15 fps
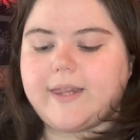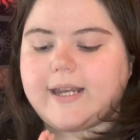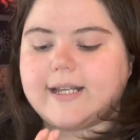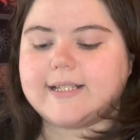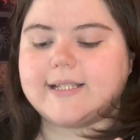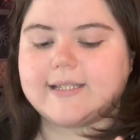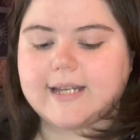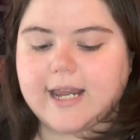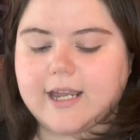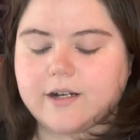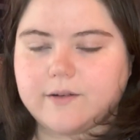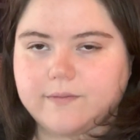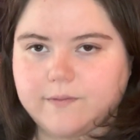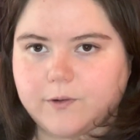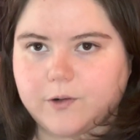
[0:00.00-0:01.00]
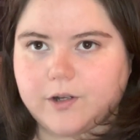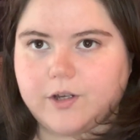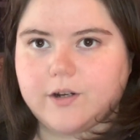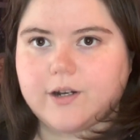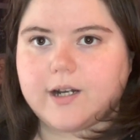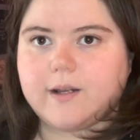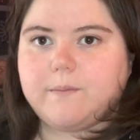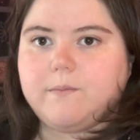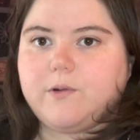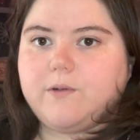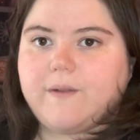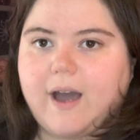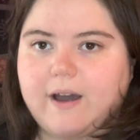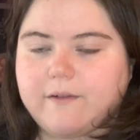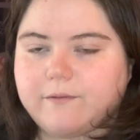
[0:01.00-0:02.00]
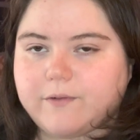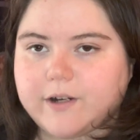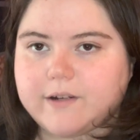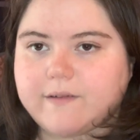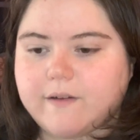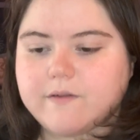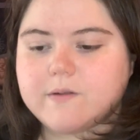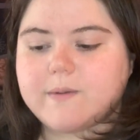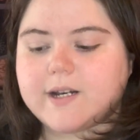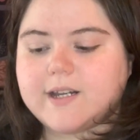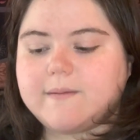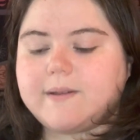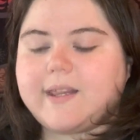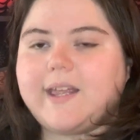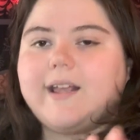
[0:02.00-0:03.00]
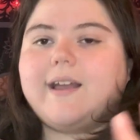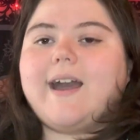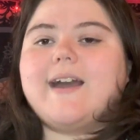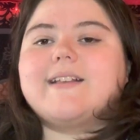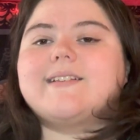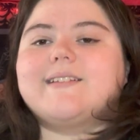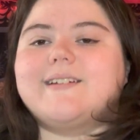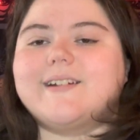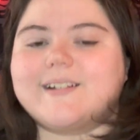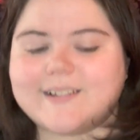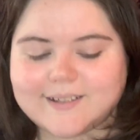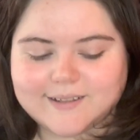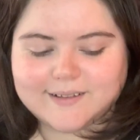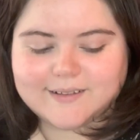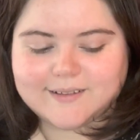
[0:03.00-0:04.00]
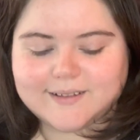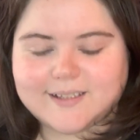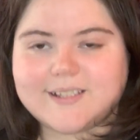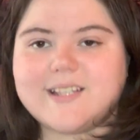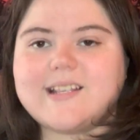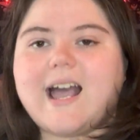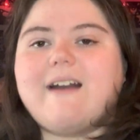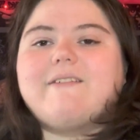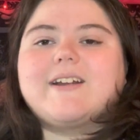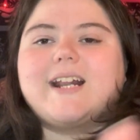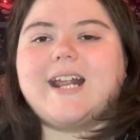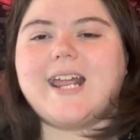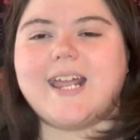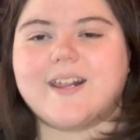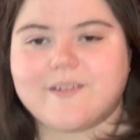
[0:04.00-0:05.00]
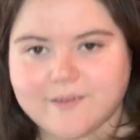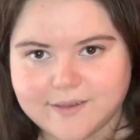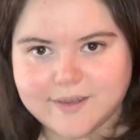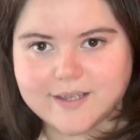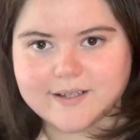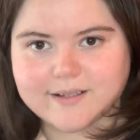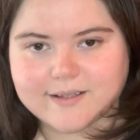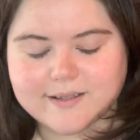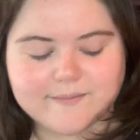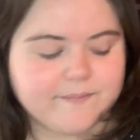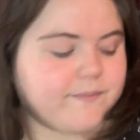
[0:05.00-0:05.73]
stand for. You're going to move out in front of everybody and be like, guys, look, this is how we're going to handle things.